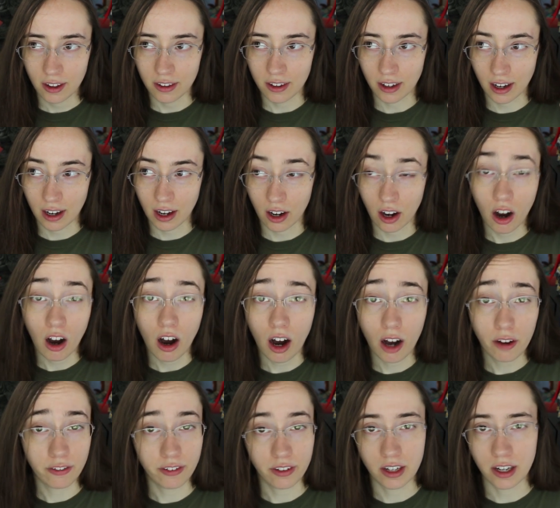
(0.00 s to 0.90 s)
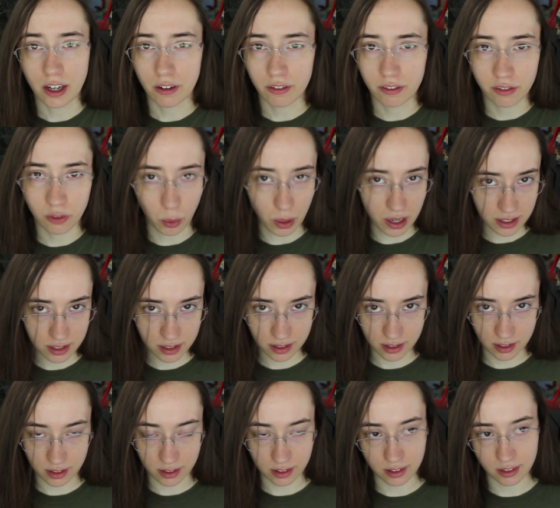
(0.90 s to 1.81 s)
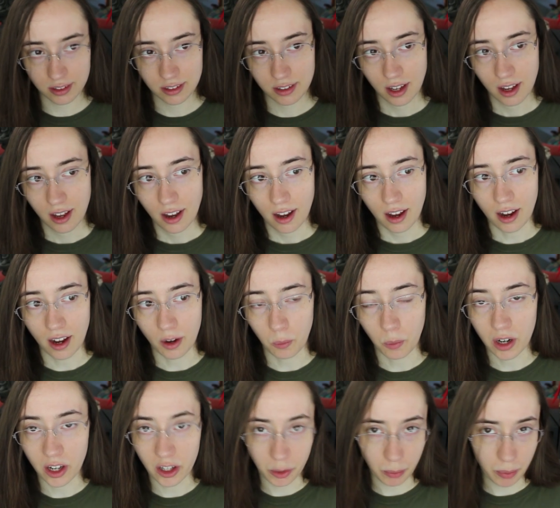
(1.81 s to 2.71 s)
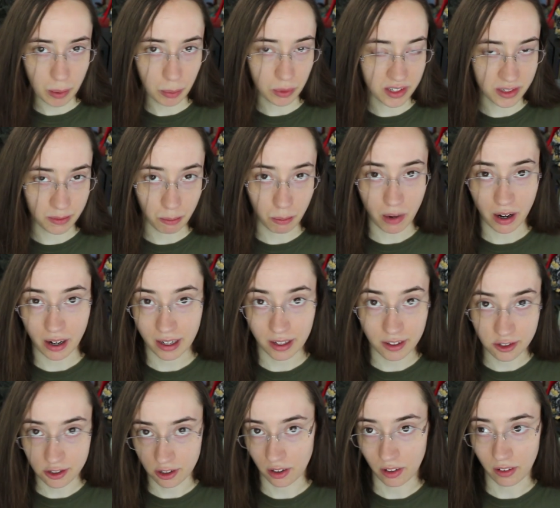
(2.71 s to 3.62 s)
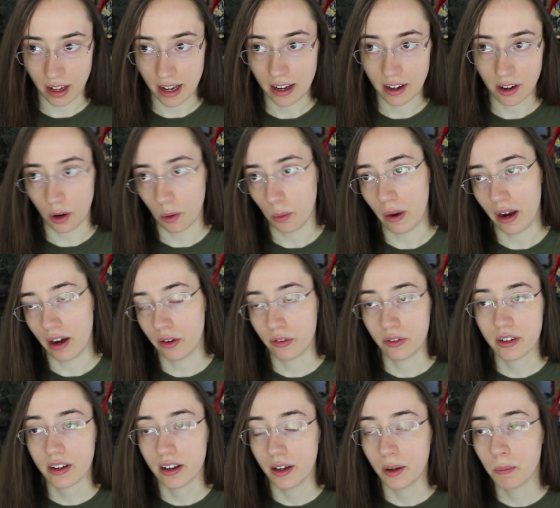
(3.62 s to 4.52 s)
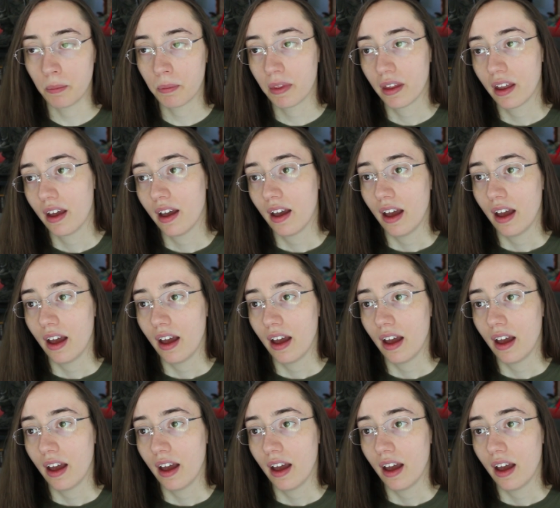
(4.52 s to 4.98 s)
the cacophony of voices, and what other people's minds are like around him.